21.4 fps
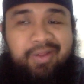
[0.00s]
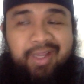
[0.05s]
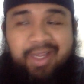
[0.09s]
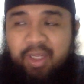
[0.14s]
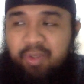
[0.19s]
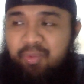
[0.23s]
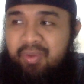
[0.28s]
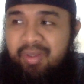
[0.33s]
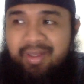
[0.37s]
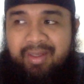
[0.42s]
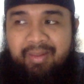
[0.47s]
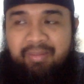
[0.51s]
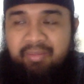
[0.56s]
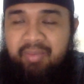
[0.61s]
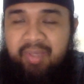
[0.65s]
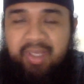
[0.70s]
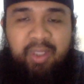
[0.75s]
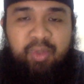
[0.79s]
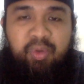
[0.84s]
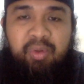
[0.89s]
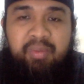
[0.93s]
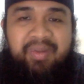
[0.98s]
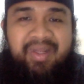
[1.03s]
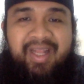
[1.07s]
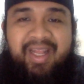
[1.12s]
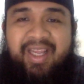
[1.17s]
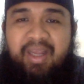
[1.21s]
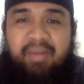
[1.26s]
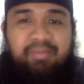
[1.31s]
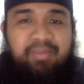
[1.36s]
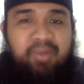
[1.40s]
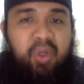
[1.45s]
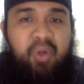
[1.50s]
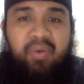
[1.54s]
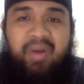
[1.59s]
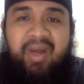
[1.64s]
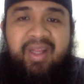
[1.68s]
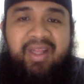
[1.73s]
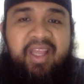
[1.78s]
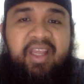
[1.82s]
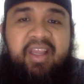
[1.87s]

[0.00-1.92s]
think it will be like a blowout,